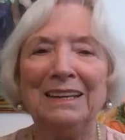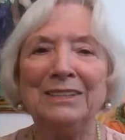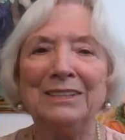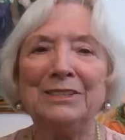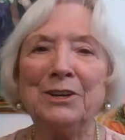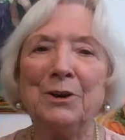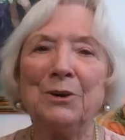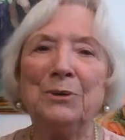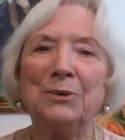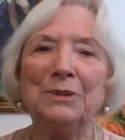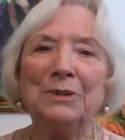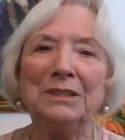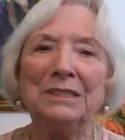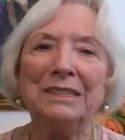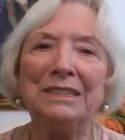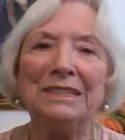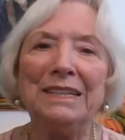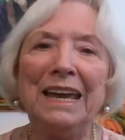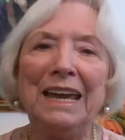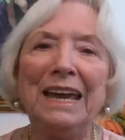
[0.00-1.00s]
So
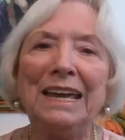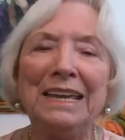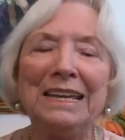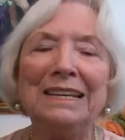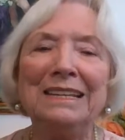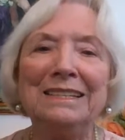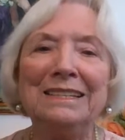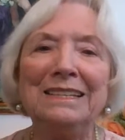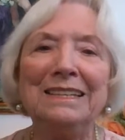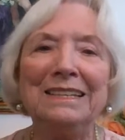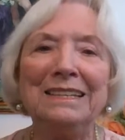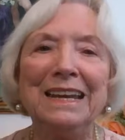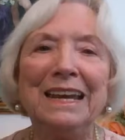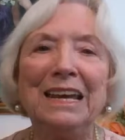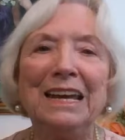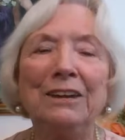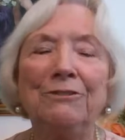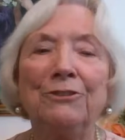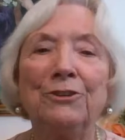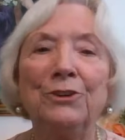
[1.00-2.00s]
today is the
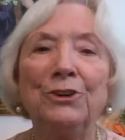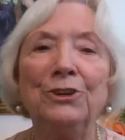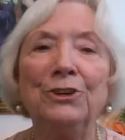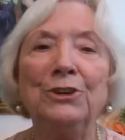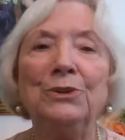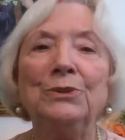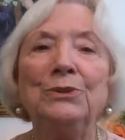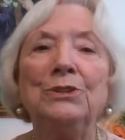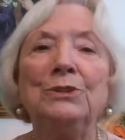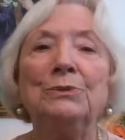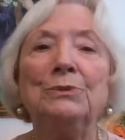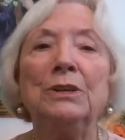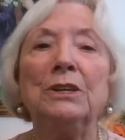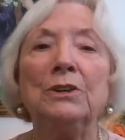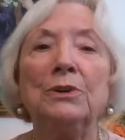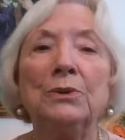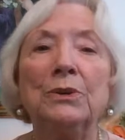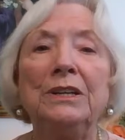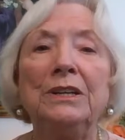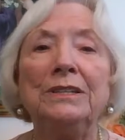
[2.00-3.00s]
day for you to
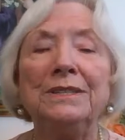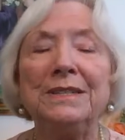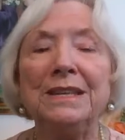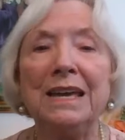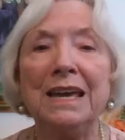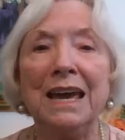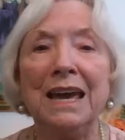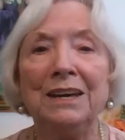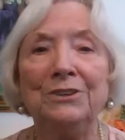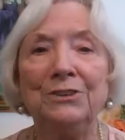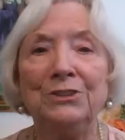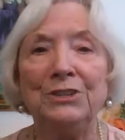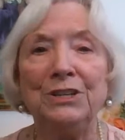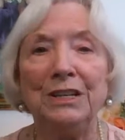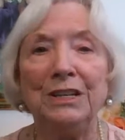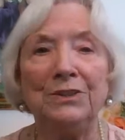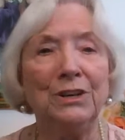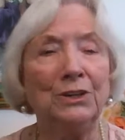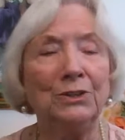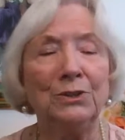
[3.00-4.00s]
increase the
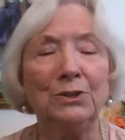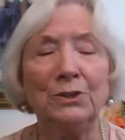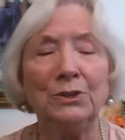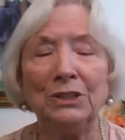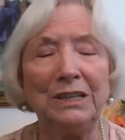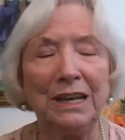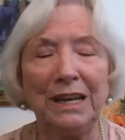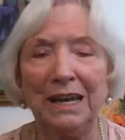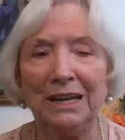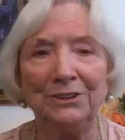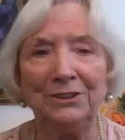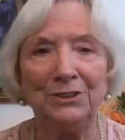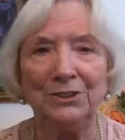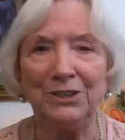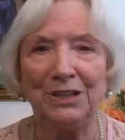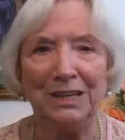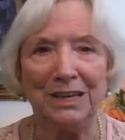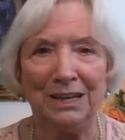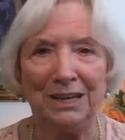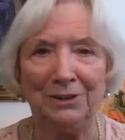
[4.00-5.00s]
energy, the good
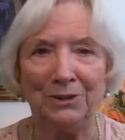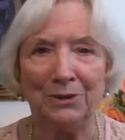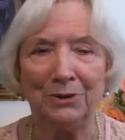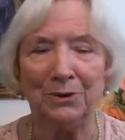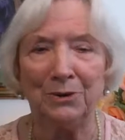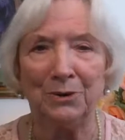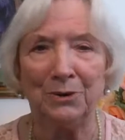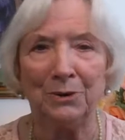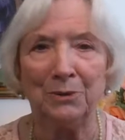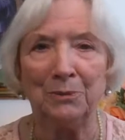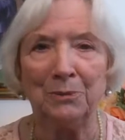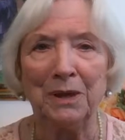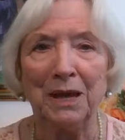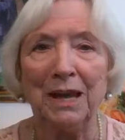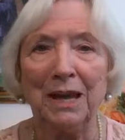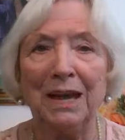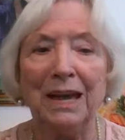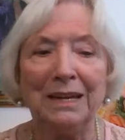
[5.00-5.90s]
energy in your home.